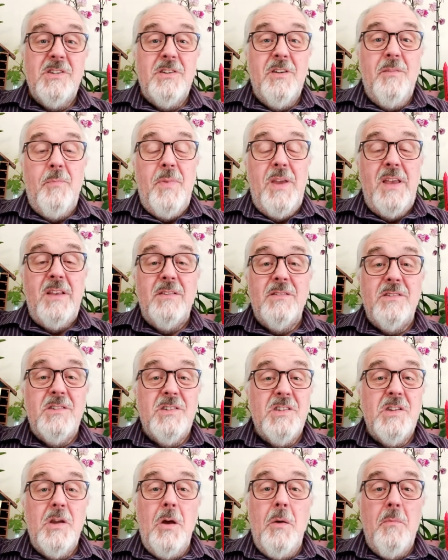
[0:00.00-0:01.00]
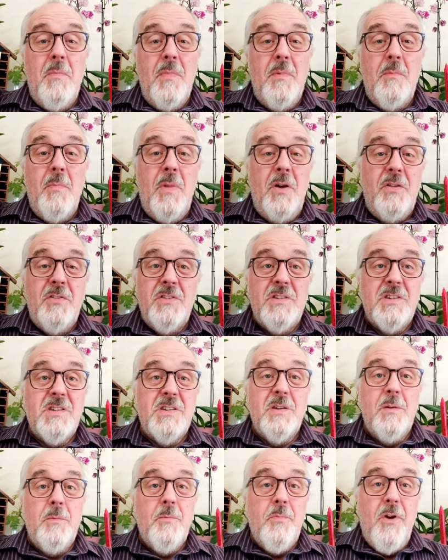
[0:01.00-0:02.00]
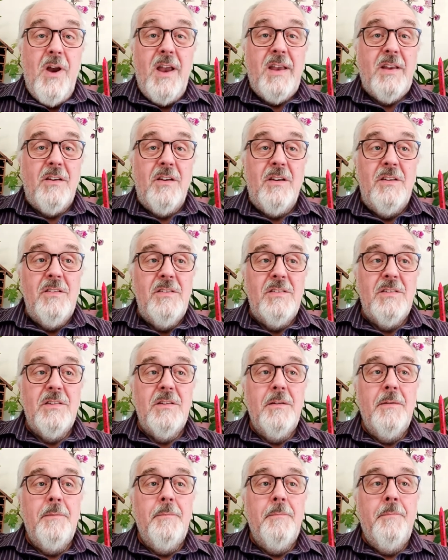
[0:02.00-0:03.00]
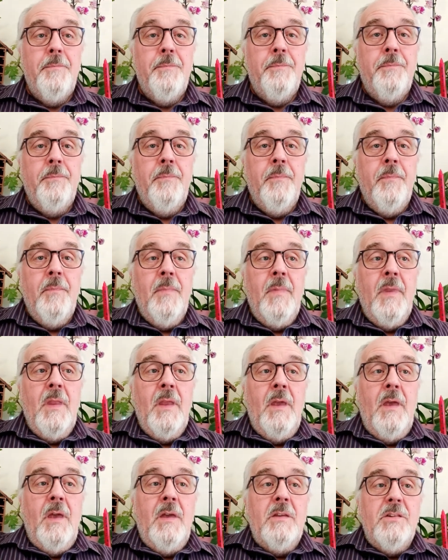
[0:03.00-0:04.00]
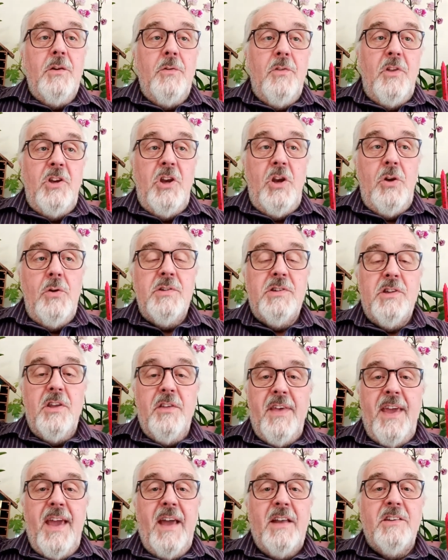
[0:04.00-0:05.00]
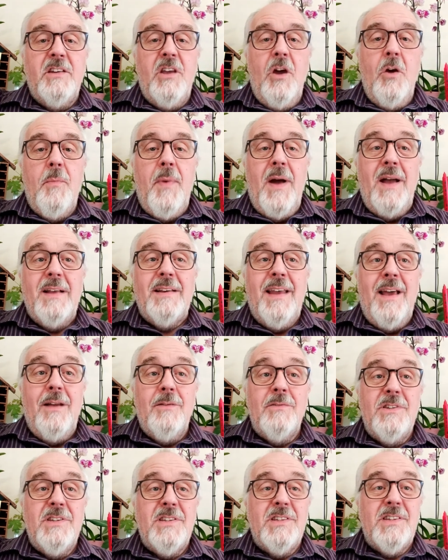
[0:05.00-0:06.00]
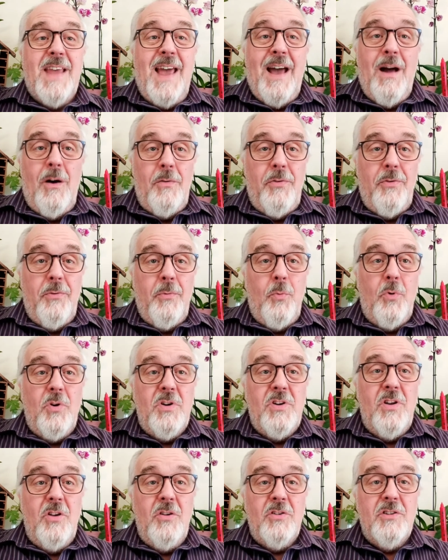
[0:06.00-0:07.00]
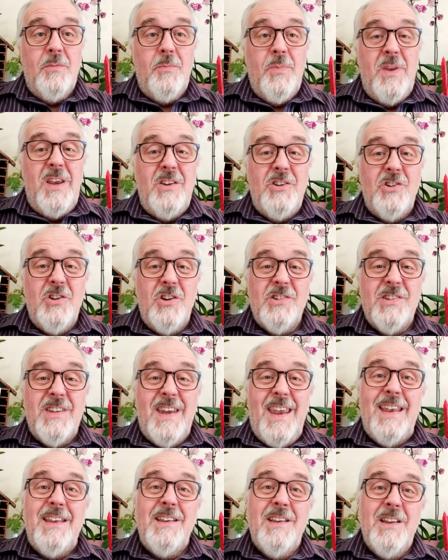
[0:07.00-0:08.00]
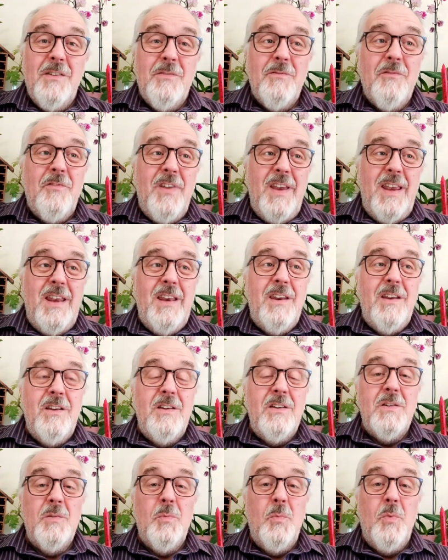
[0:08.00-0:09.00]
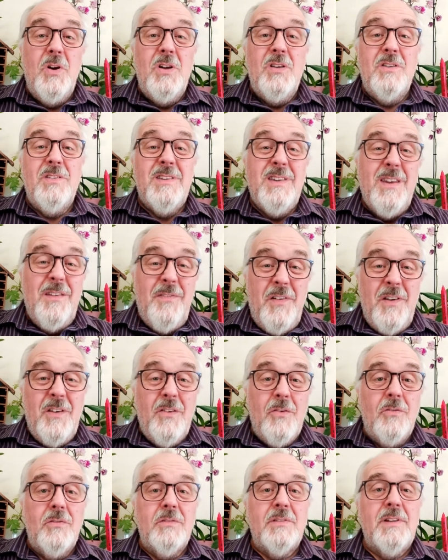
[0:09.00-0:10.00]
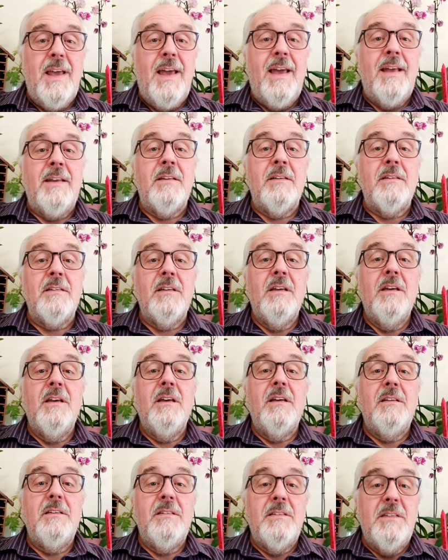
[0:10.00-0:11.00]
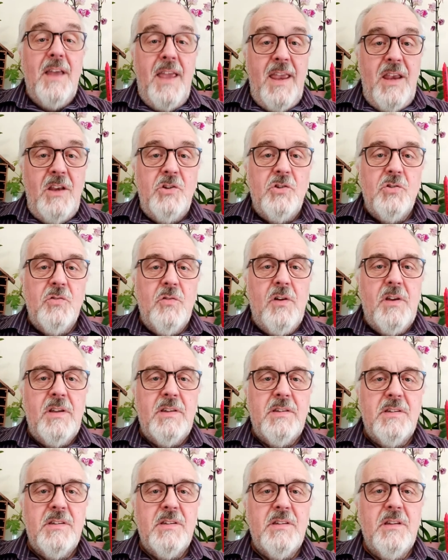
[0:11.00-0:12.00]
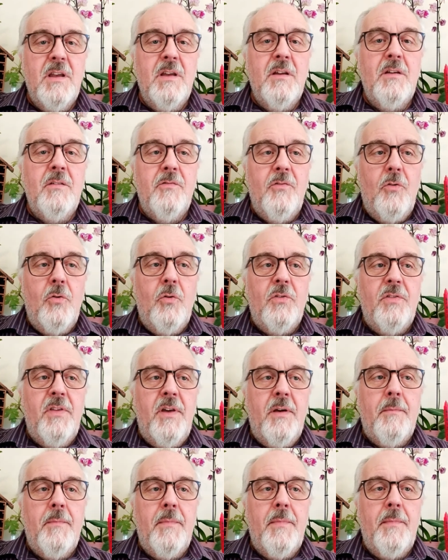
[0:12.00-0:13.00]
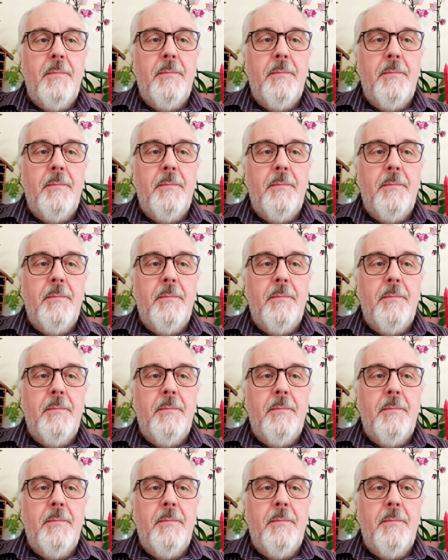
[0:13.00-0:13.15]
have been some months pregnant. So the news that they had to go back down south would not have been just inconvenient, but difficult and dangerous for them.